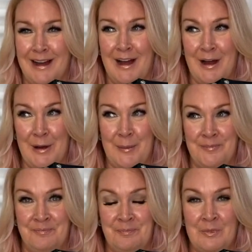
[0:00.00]

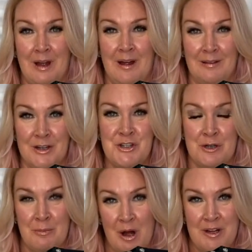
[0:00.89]
Unless you're
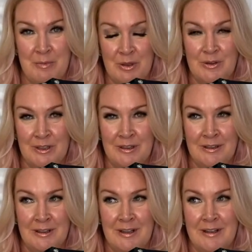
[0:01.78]
a bodybuilder,
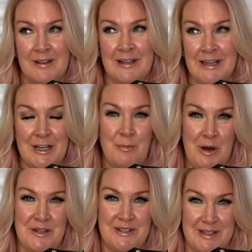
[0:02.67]
getting up
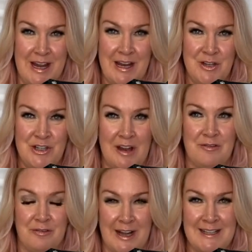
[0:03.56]
on a stage and
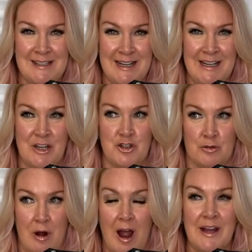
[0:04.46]
flexing and
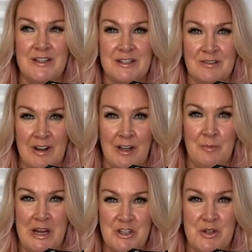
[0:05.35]
trying to develop
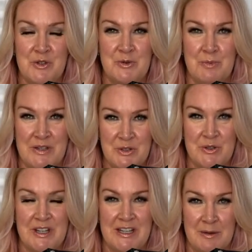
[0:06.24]
each of those
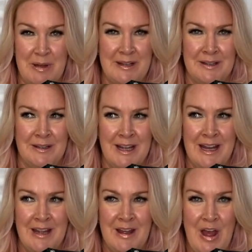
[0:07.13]
muscles
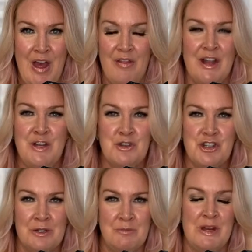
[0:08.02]
independently, then you
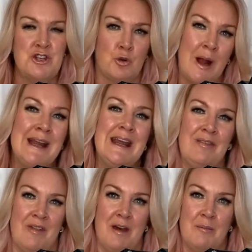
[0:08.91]
shouldn't be
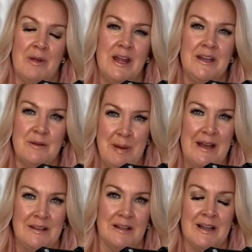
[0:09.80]
training them
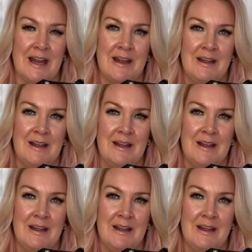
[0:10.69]
independently.